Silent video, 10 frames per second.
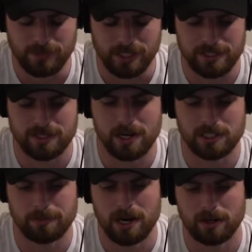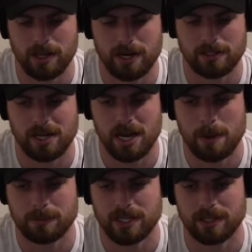he talked about a lot of
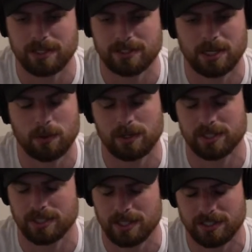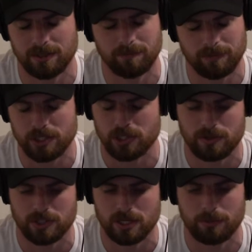times, I guess there was this convention
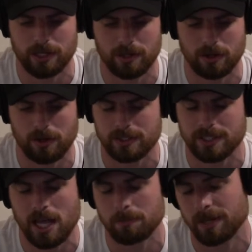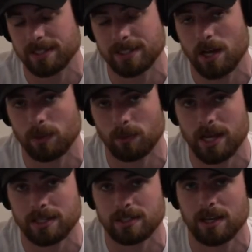or something called South by
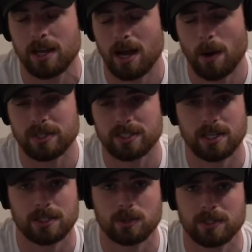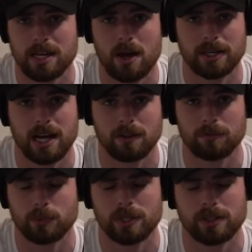Southwest. I want to say this was out in
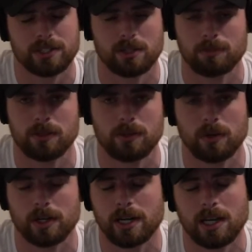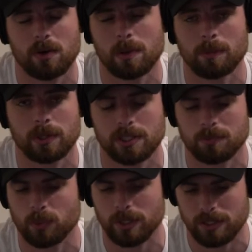California. This could be New York. I can't remember at
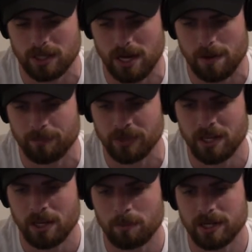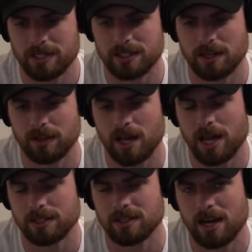this point in time. But he said a
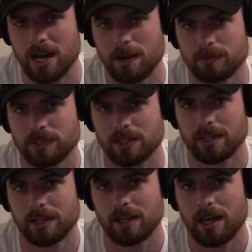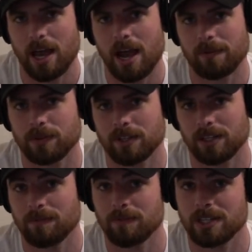lot of times after the
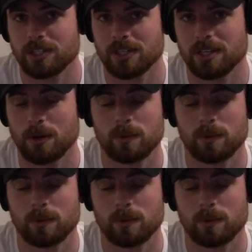convention, it